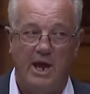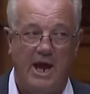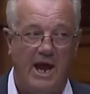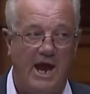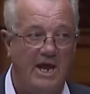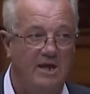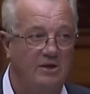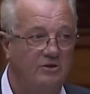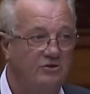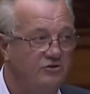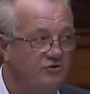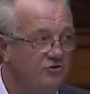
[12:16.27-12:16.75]

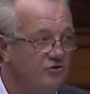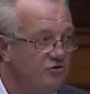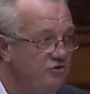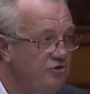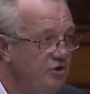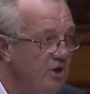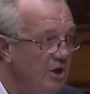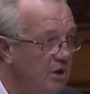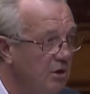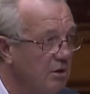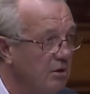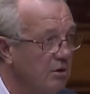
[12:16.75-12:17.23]
And
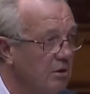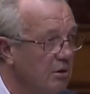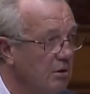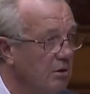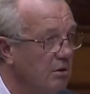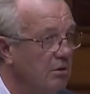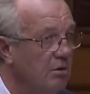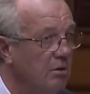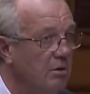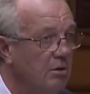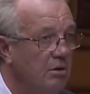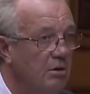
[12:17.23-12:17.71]
still,
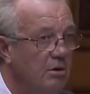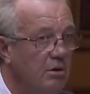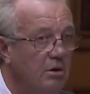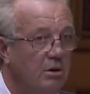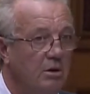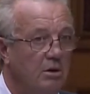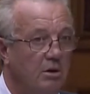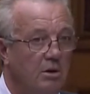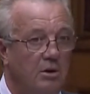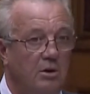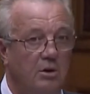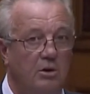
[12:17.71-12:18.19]

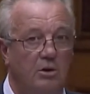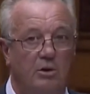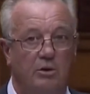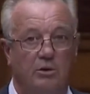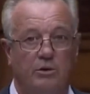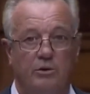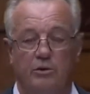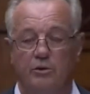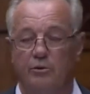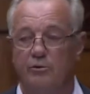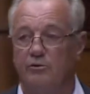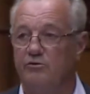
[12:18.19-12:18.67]

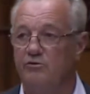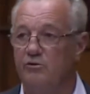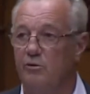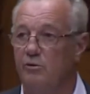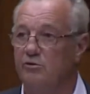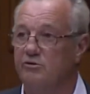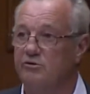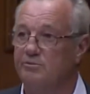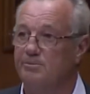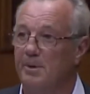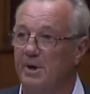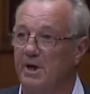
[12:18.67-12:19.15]
there is
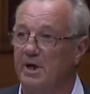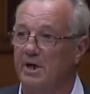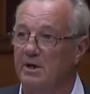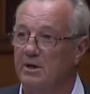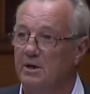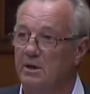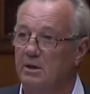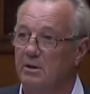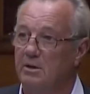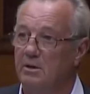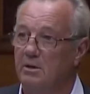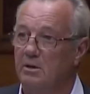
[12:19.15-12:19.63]
no
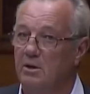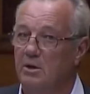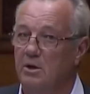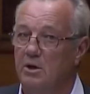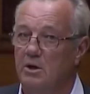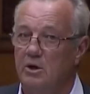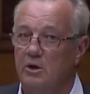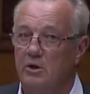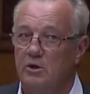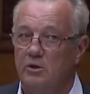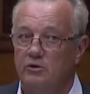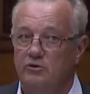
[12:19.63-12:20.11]
spike.
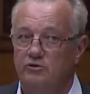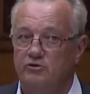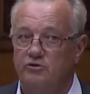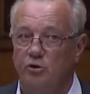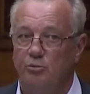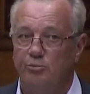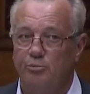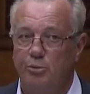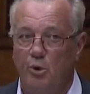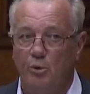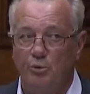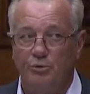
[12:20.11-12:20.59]

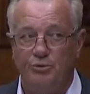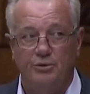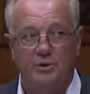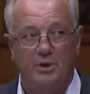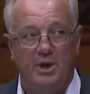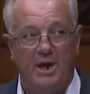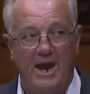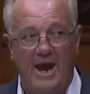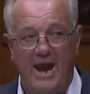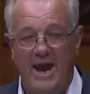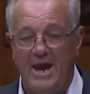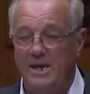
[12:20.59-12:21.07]
So
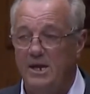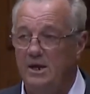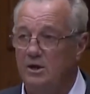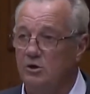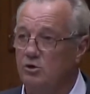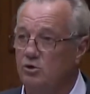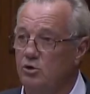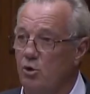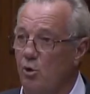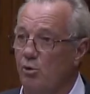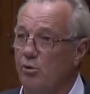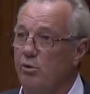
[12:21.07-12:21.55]
both
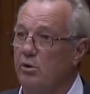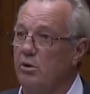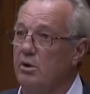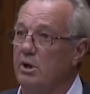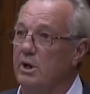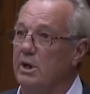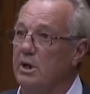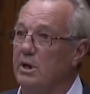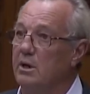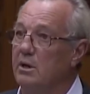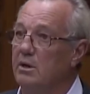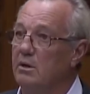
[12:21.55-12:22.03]

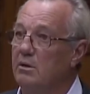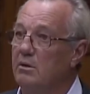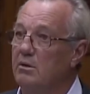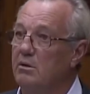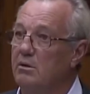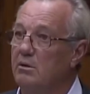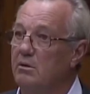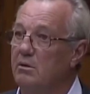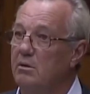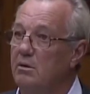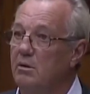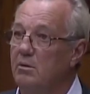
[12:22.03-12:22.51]
anecdotally
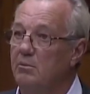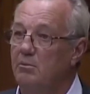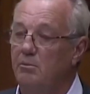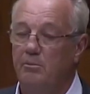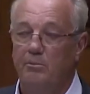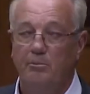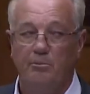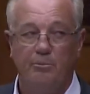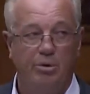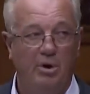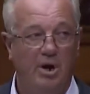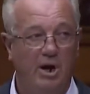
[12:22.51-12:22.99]

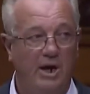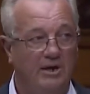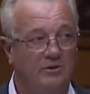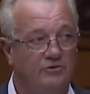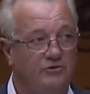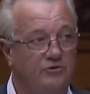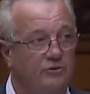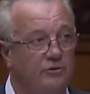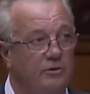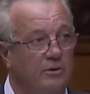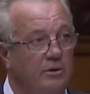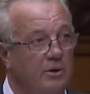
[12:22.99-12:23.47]

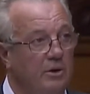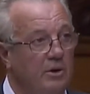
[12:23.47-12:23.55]
plus